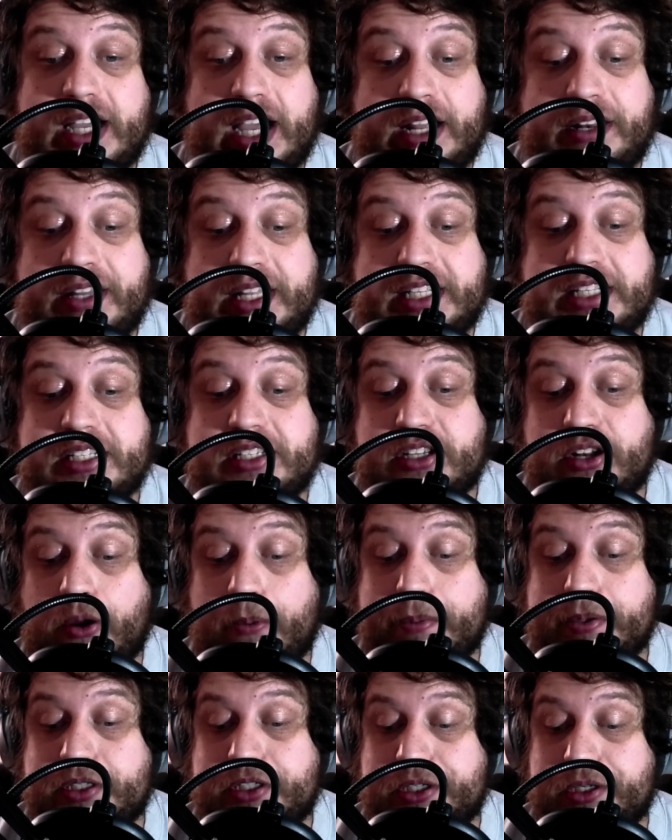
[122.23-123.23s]
And this is an
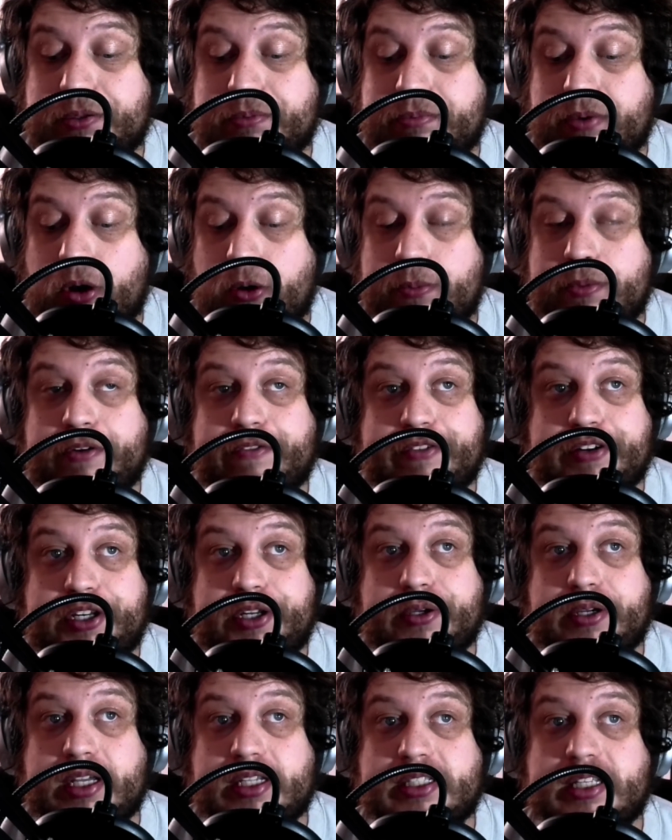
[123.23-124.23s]
opportune moment for
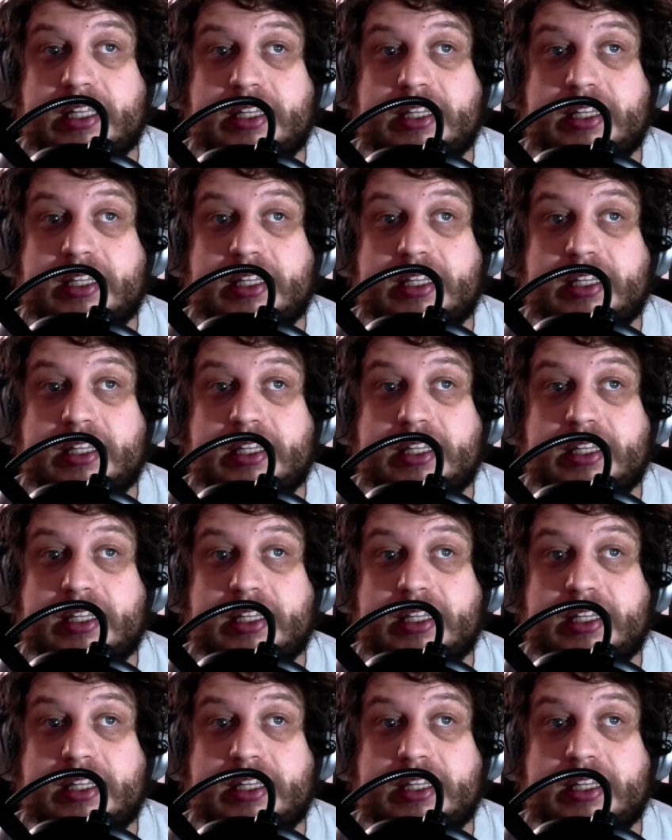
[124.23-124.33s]
Newcastle.